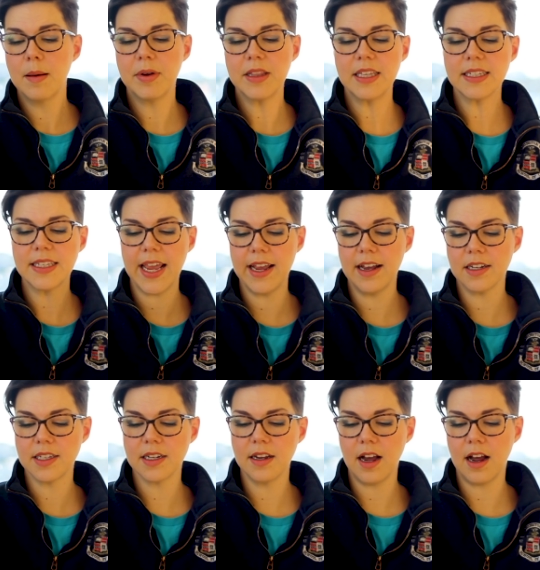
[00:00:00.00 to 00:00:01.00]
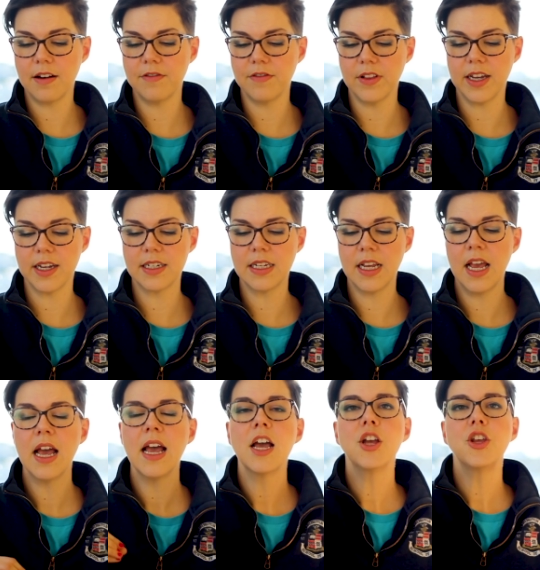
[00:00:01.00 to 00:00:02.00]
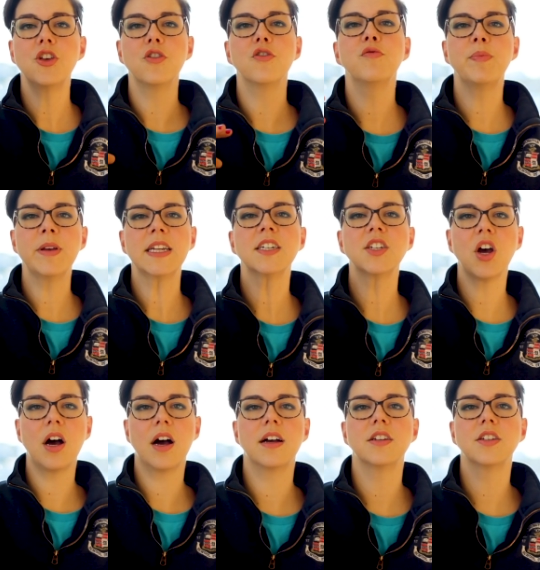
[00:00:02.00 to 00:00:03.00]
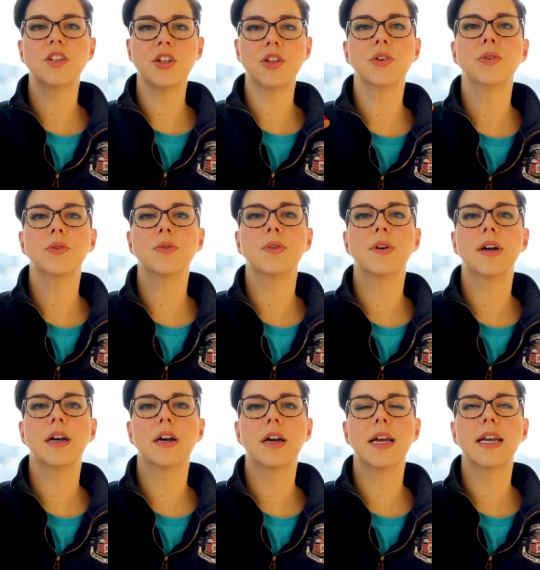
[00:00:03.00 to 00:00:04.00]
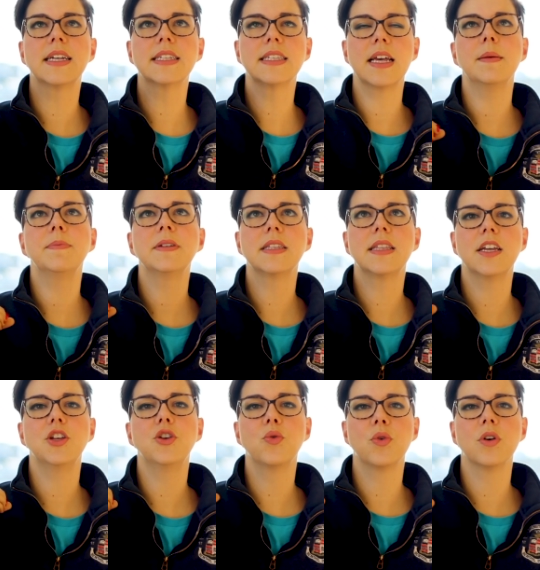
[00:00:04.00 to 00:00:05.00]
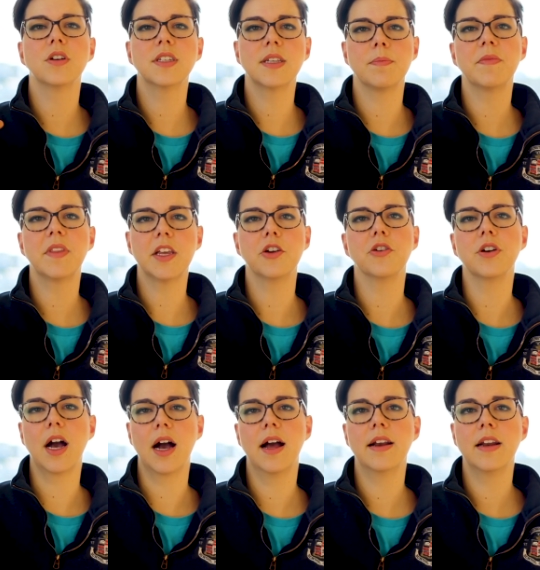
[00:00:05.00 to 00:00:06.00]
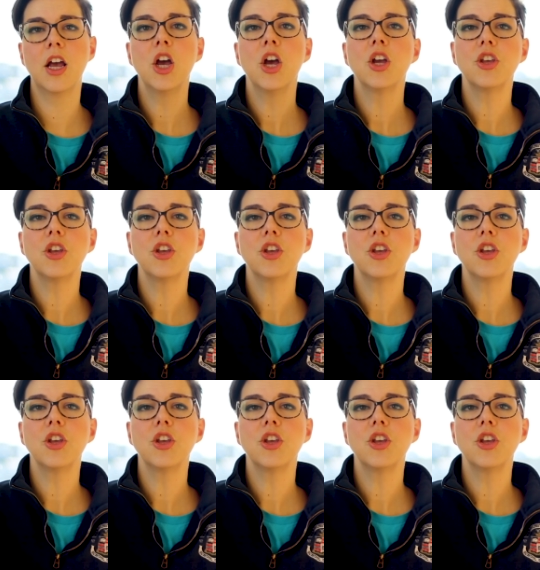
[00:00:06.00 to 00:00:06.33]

But this chaos and conflict, you've been taught to accept that you're something you're not.